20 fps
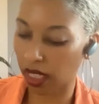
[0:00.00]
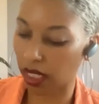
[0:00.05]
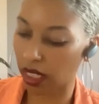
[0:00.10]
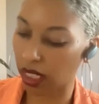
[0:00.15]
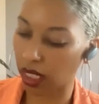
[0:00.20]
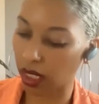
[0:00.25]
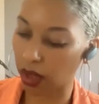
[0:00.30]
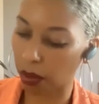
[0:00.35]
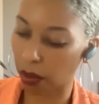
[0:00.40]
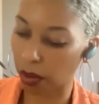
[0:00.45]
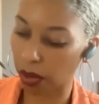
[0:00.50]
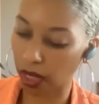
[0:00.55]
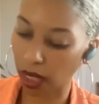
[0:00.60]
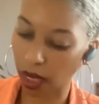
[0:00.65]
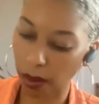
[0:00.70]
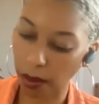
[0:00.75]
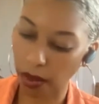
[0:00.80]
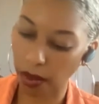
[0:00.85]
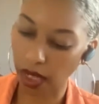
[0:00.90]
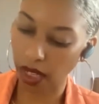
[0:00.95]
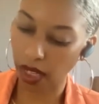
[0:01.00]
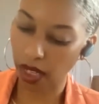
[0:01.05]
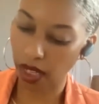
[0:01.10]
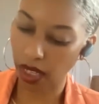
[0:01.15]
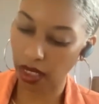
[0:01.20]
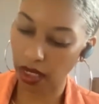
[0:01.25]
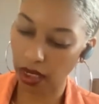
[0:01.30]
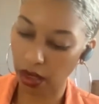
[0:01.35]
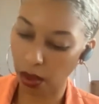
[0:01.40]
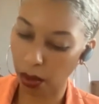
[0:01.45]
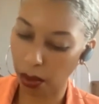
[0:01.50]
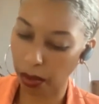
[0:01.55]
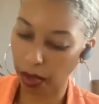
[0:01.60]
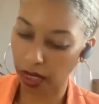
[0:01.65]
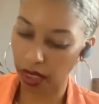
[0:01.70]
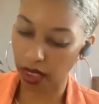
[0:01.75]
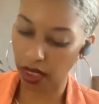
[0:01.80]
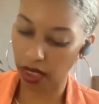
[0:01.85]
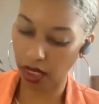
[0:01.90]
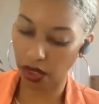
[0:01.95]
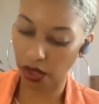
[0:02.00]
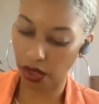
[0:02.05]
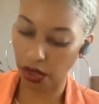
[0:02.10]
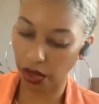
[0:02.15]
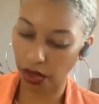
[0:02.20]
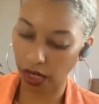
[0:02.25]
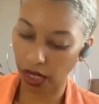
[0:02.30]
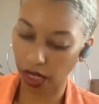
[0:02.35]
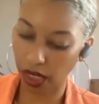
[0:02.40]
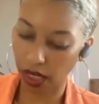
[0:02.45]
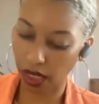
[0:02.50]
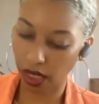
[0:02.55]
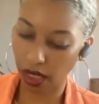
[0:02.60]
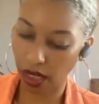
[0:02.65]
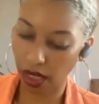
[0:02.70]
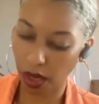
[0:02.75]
that didn't plumb until mid-century,